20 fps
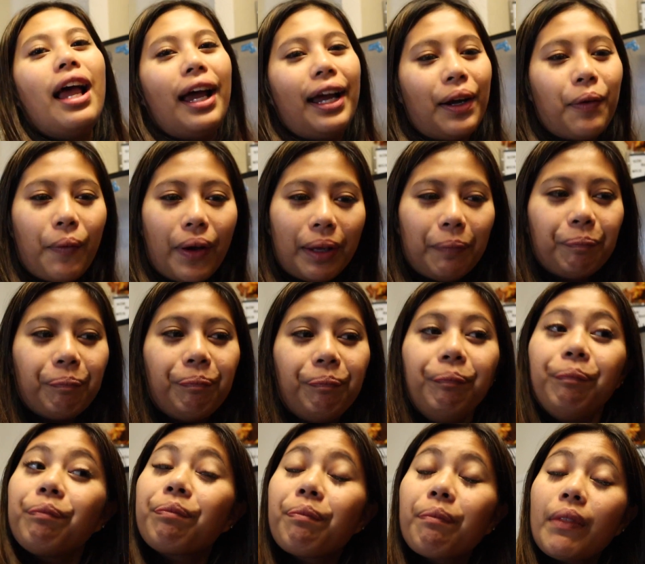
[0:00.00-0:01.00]
Anyway,
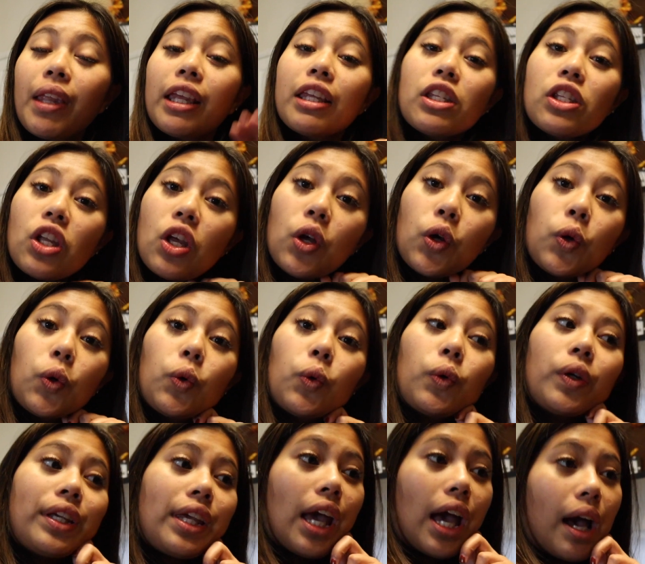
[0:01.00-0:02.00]

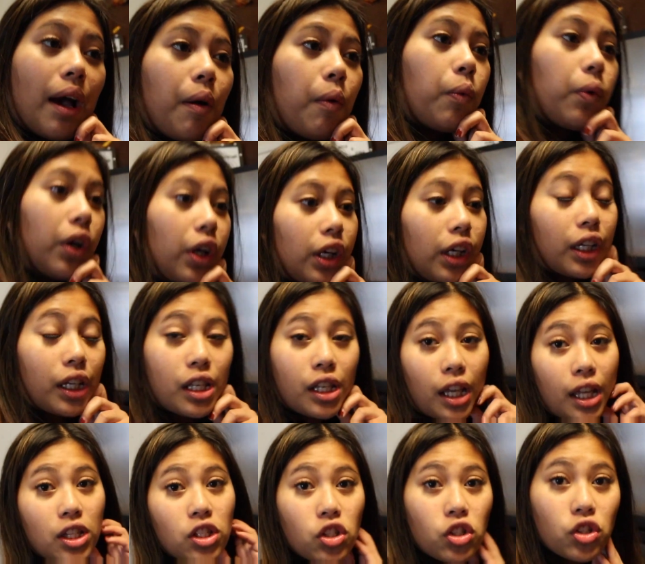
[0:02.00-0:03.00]
so yeah, we're gonna
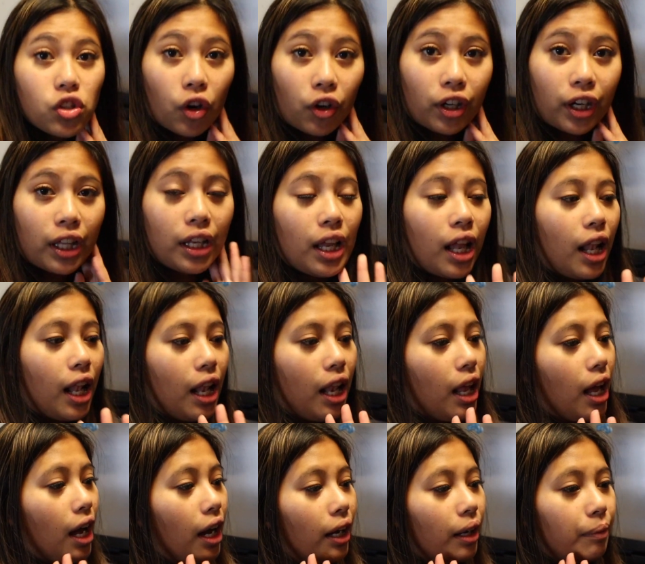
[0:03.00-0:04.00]
get started.
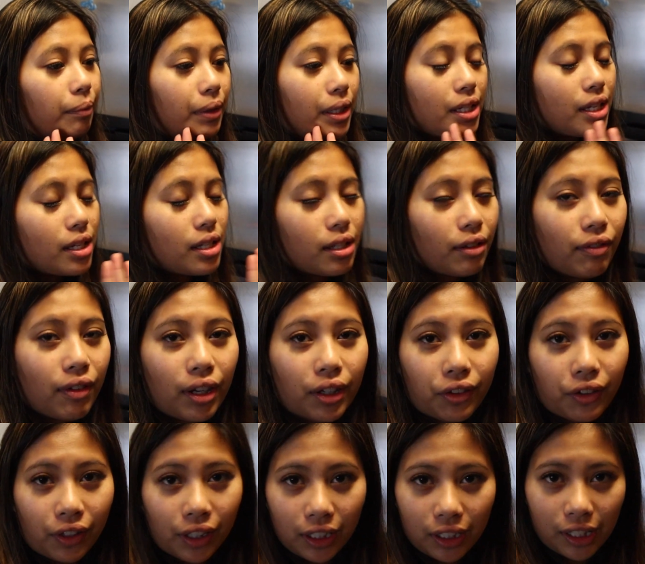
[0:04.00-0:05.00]
This is a
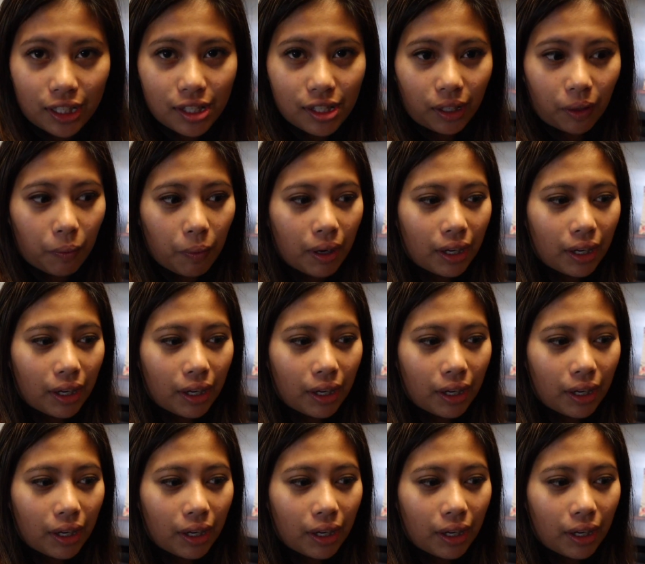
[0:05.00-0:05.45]
very realistic